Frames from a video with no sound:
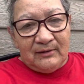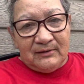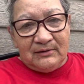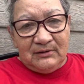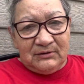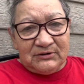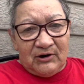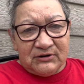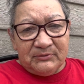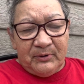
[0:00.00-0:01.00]
And
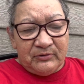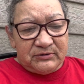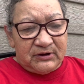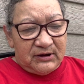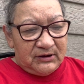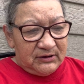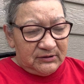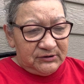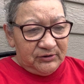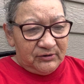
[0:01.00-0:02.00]
talks about
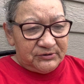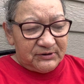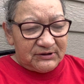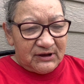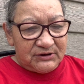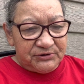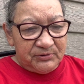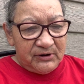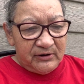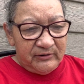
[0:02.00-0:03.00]
George Racette
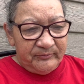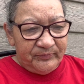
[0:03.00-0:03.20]
Jr.